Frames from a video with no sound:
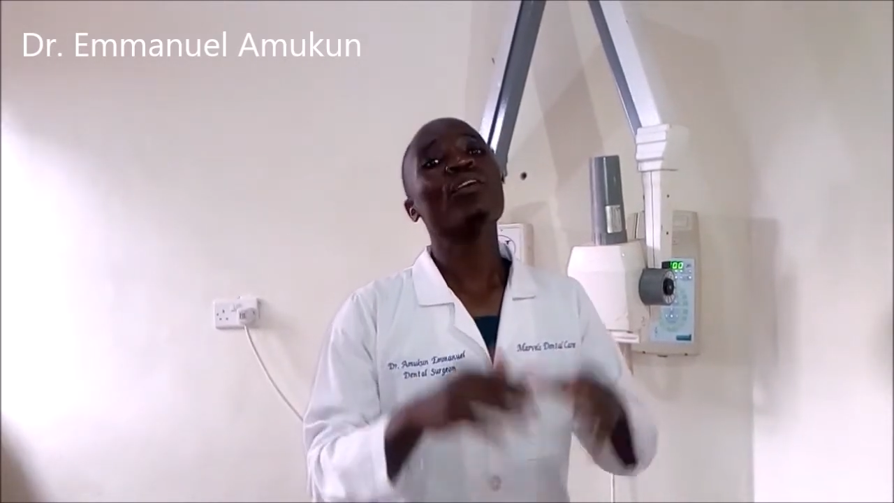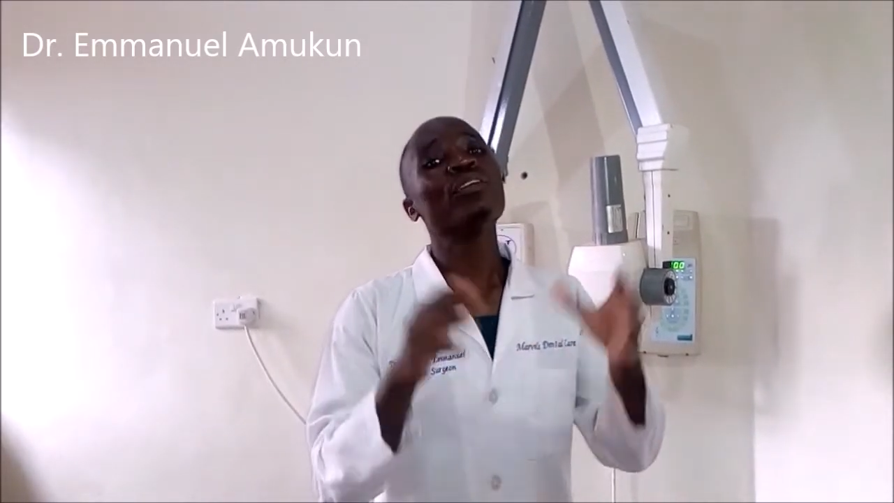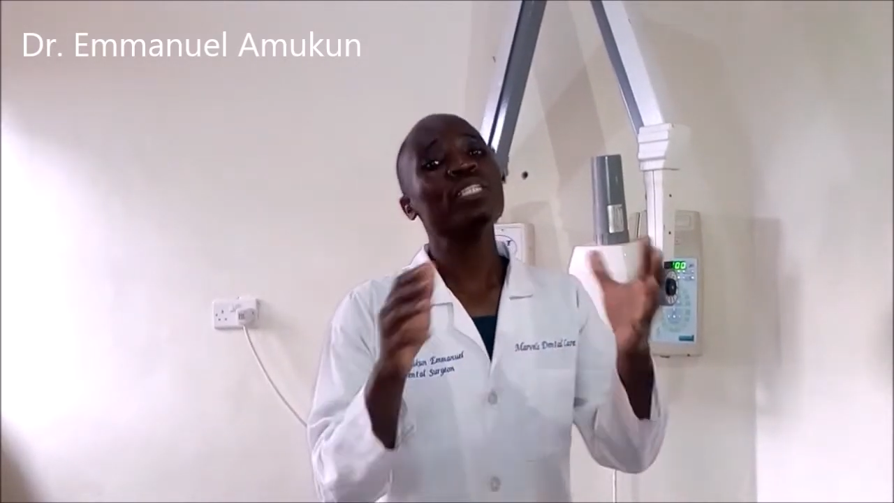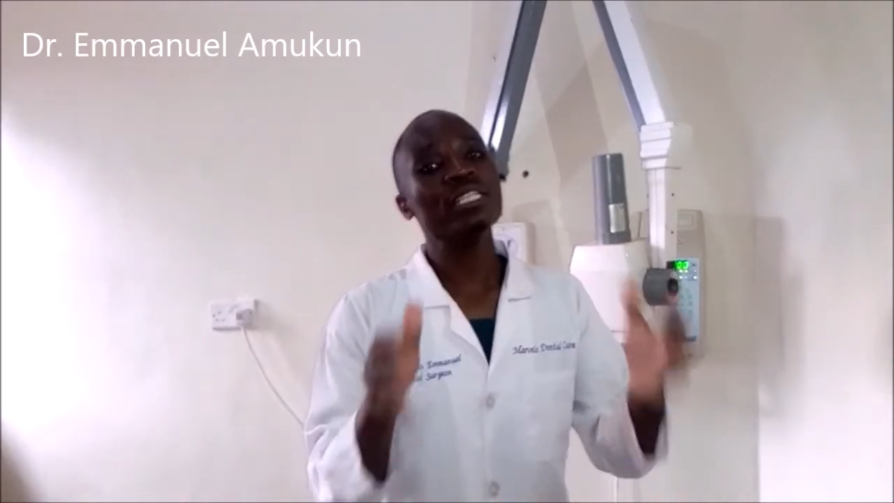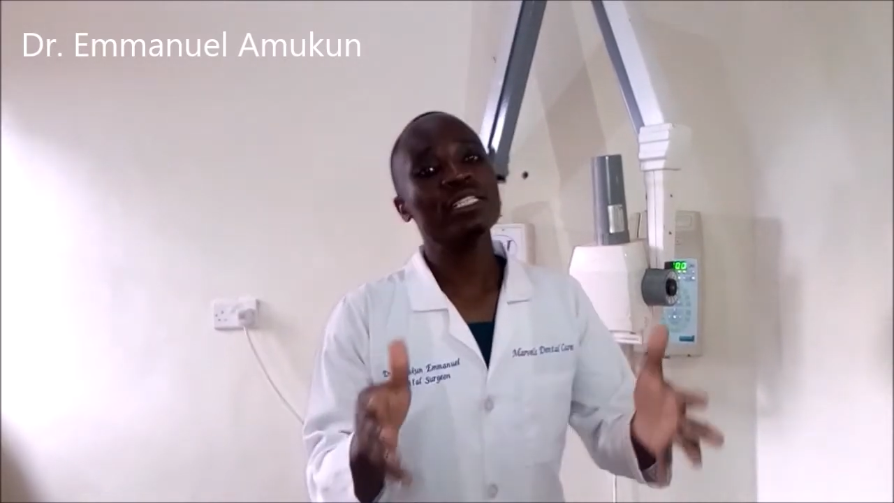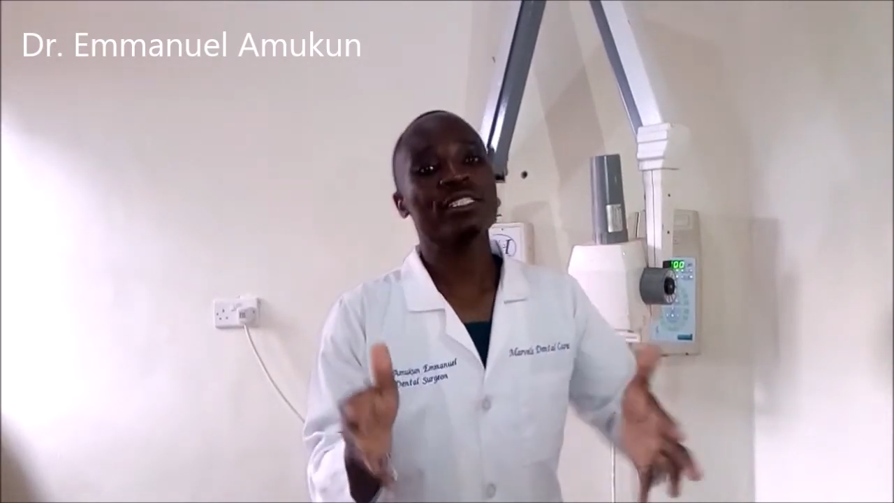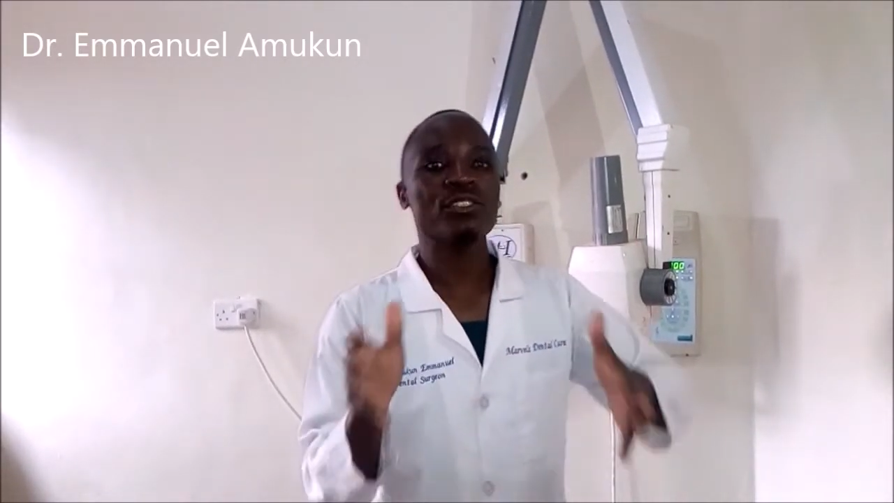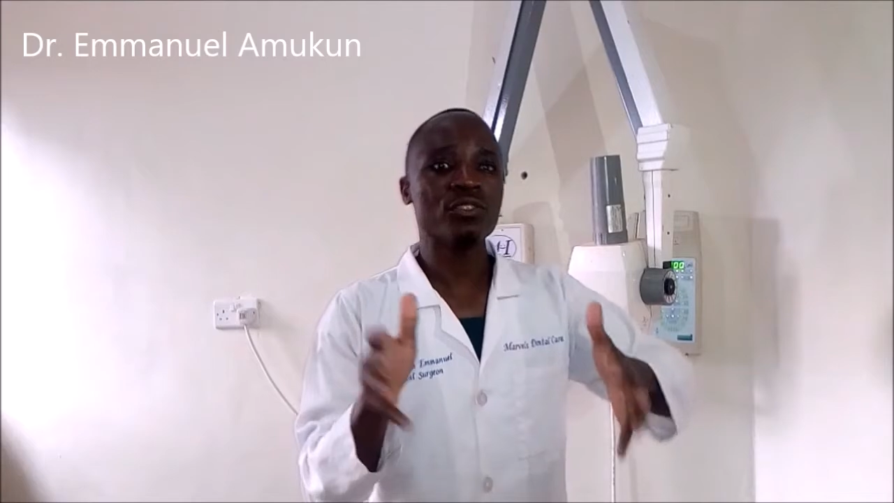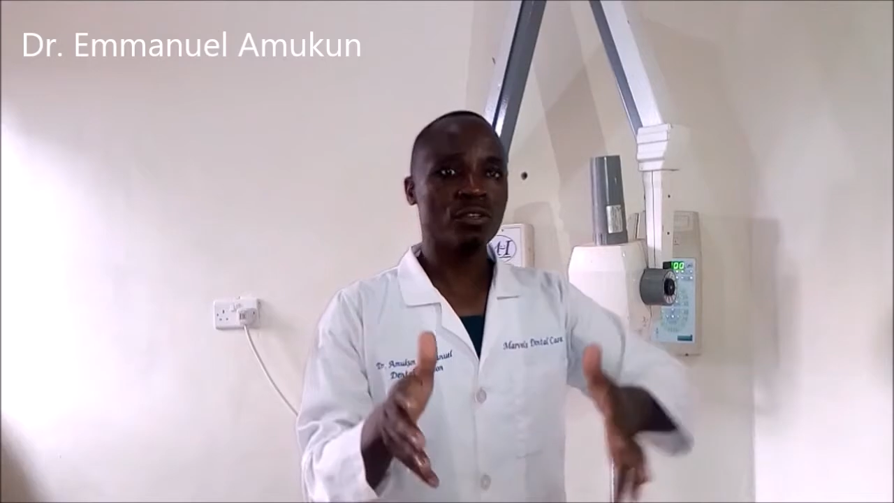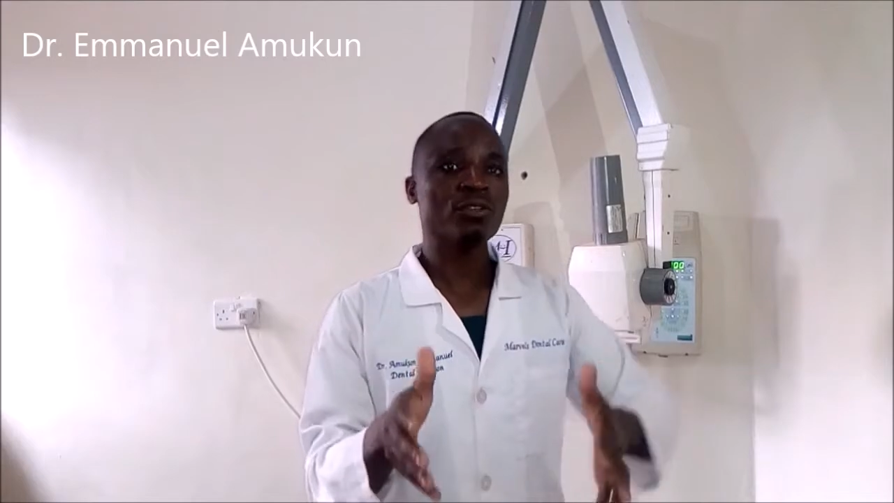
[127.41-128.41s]
all dentists
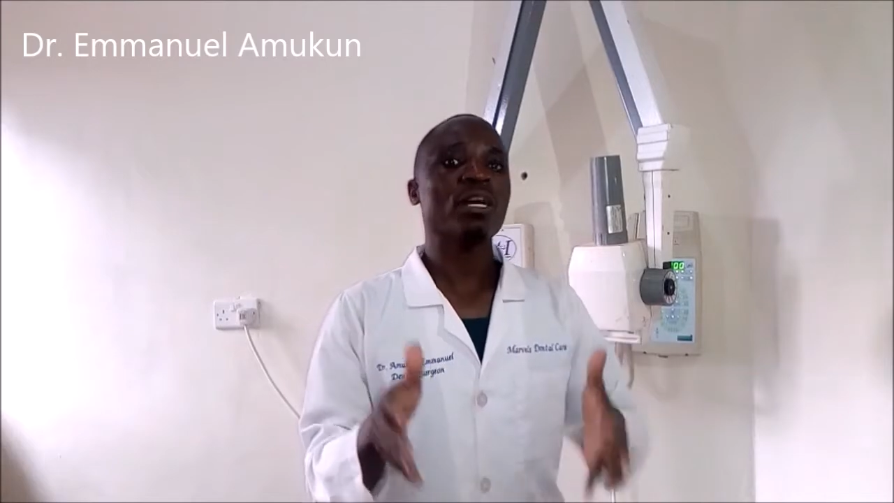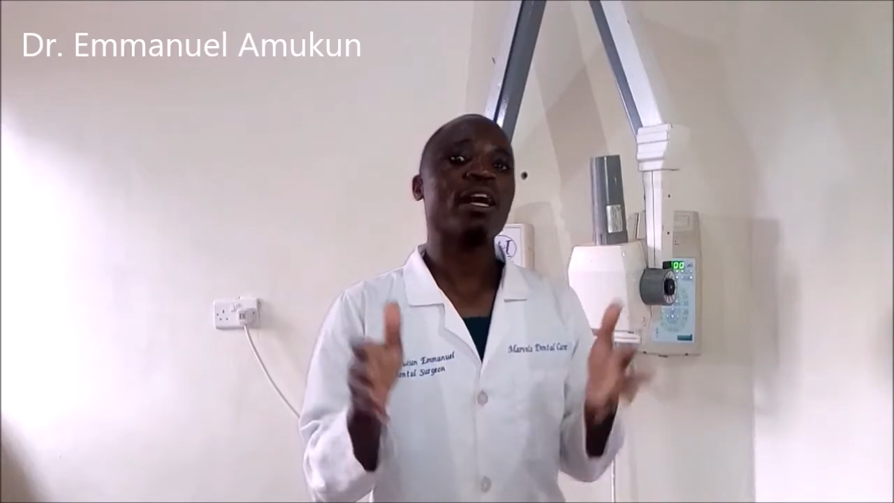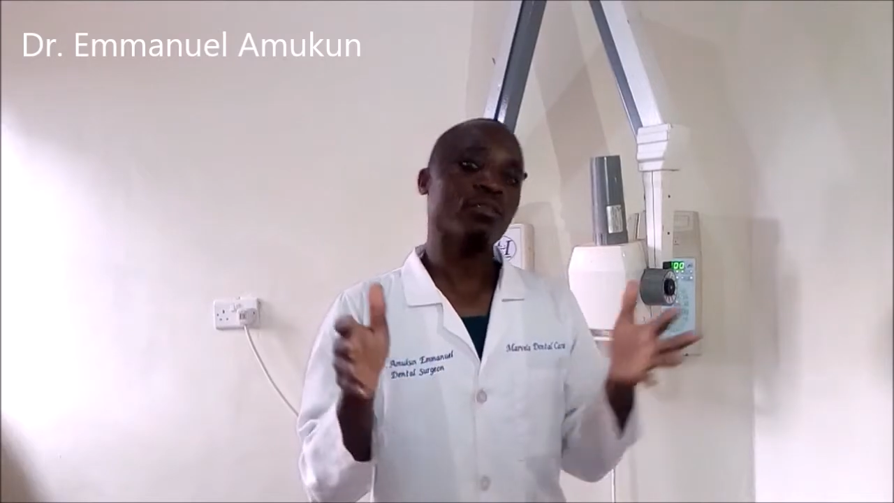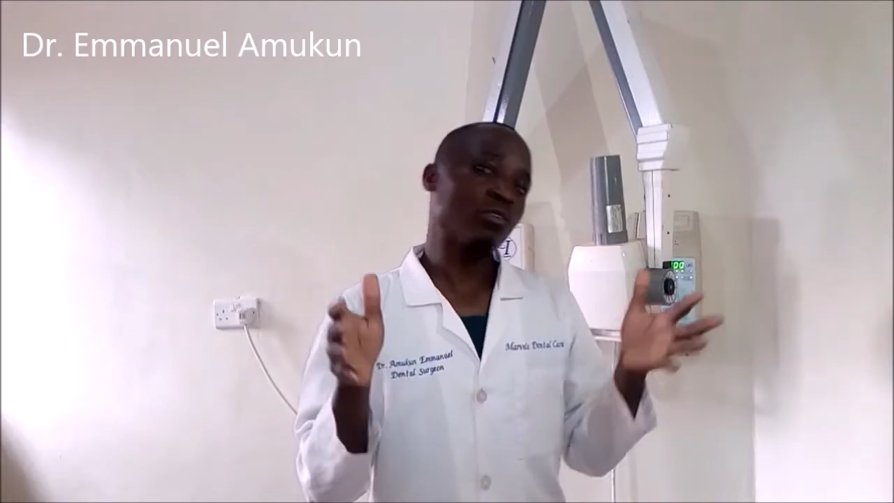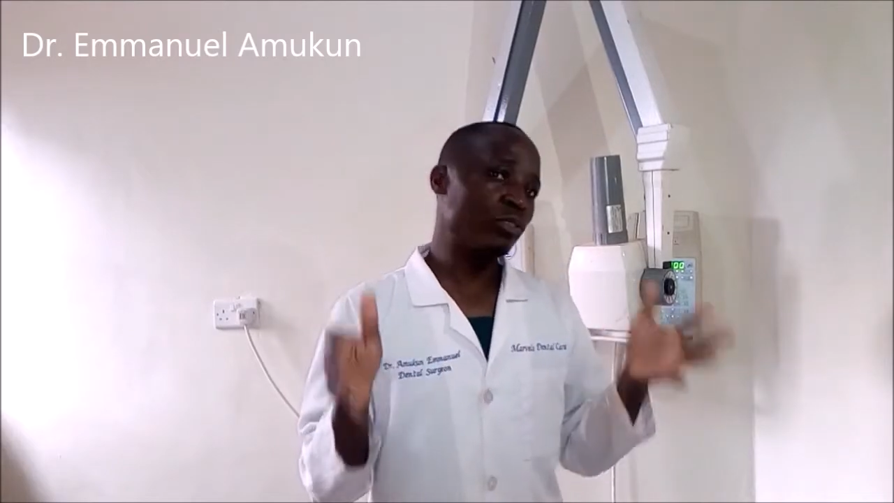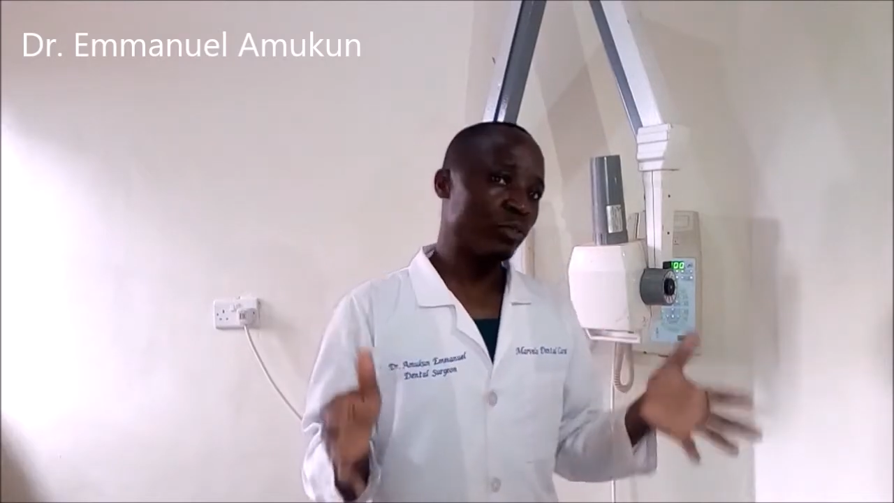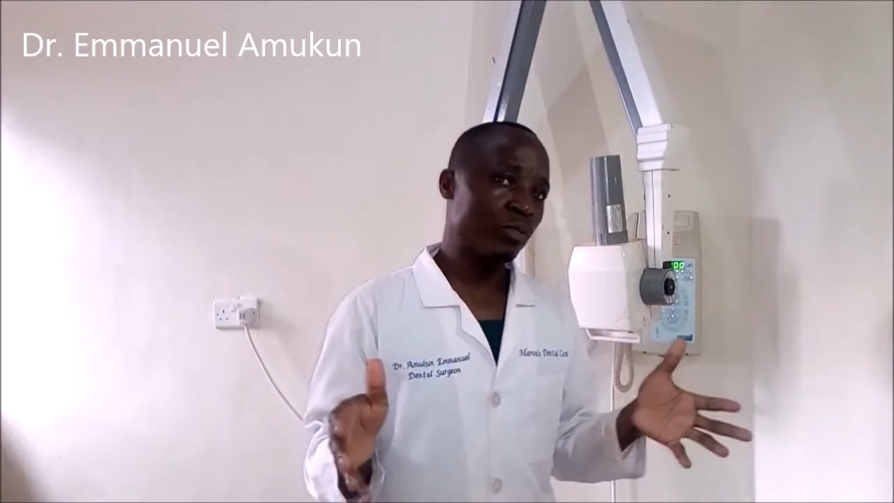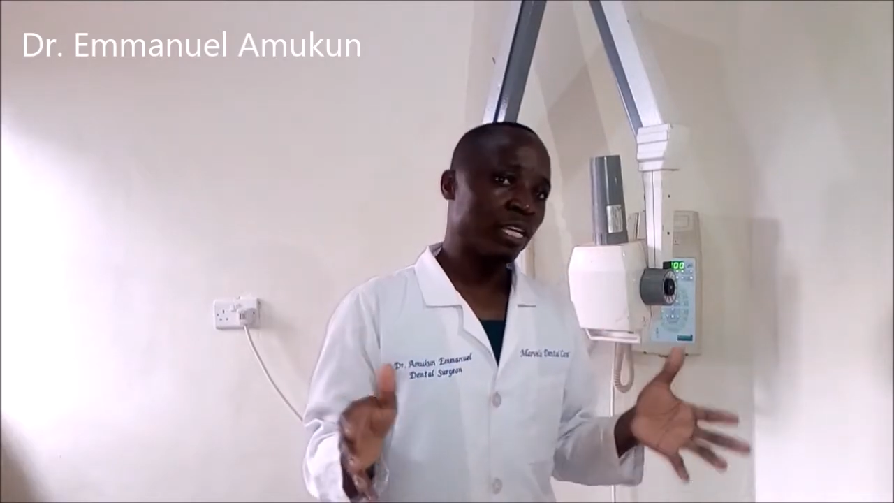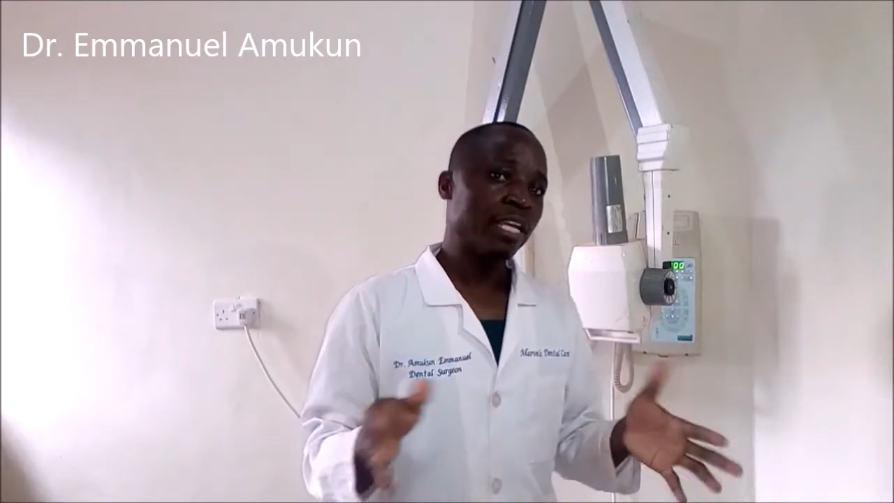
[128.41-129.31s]
know how to do.